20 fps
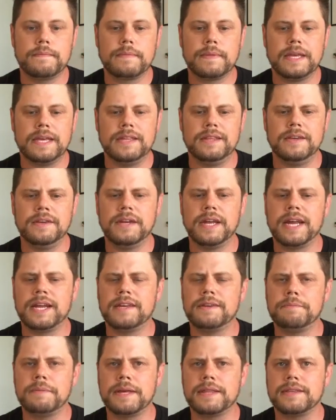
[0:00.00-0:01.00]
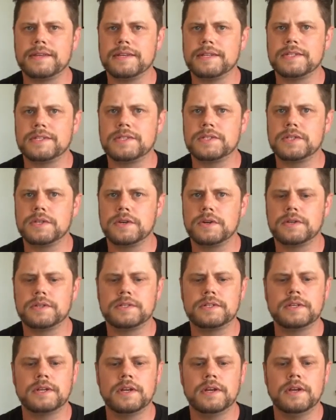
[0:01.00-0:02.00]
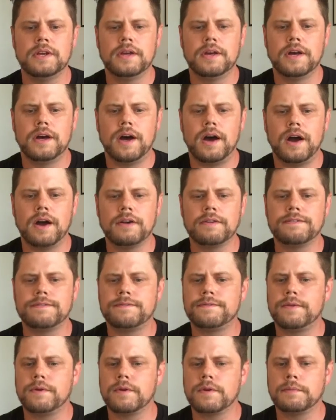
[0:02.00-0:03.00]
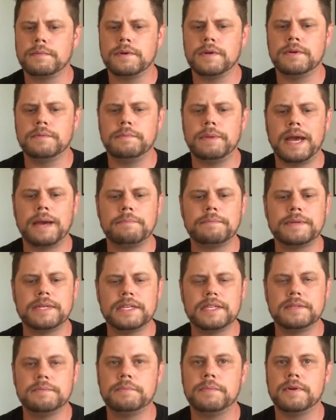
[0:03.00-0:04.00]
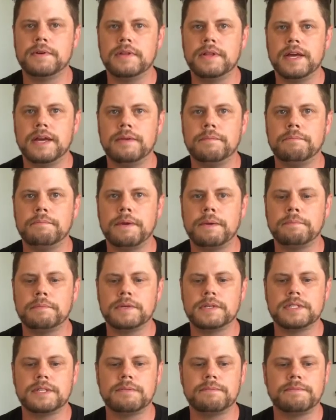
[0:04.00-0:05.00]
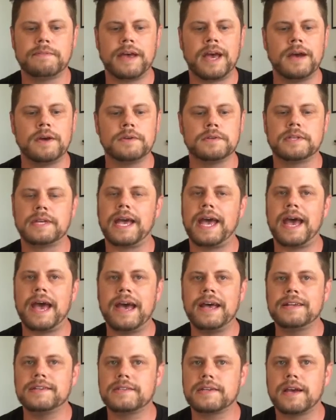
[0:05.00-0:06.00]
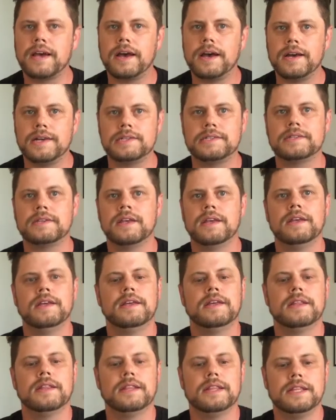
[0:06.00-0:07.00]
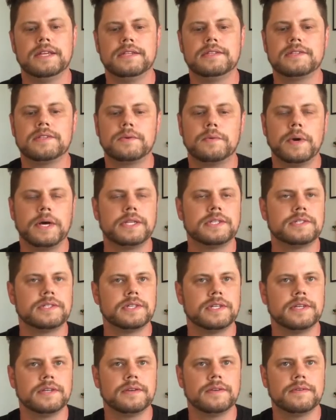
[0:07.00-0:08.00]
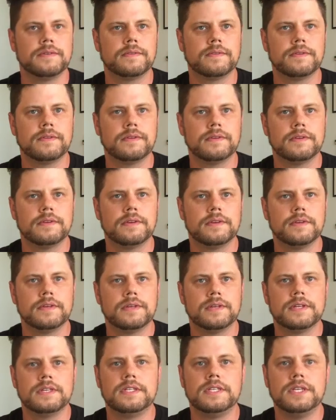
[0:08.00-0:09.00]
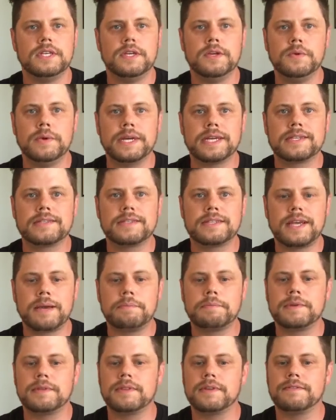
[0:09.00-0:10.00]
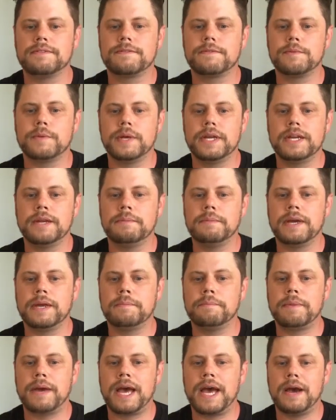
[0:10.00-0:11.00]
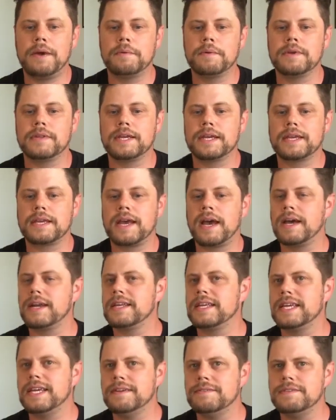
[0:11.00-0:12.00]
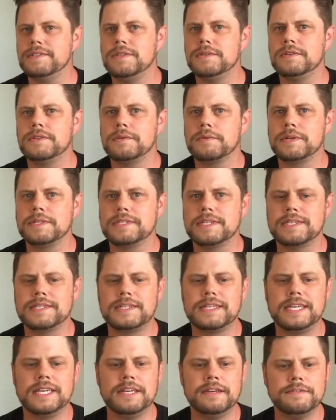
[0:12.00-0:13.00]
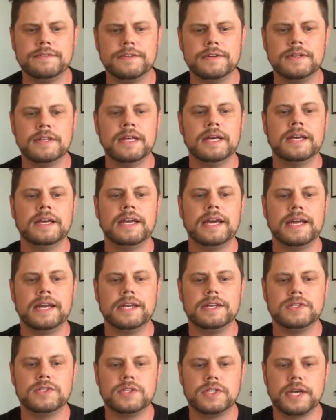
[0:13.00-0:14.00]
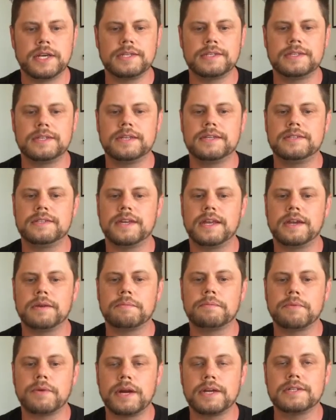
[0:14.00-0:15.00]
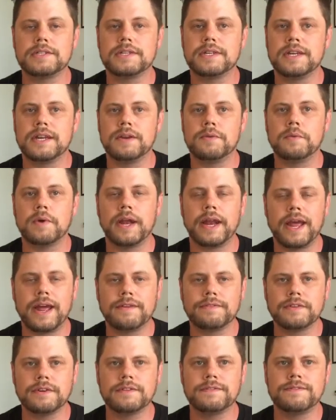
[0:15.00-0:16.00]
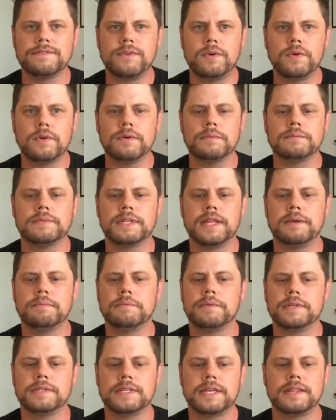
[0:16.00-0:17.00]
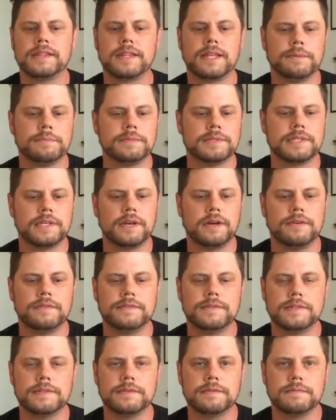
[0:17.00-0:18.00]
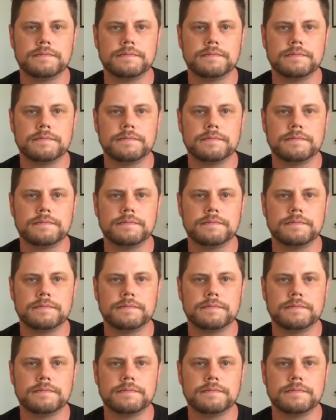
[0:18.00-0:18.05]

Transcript: In the United Methodist Church, our formal baptismal and membership vows ask us this question. Do you accept the freedom and power that God gives you to resist evil and injustice and oppression in whatever forms they present themselves?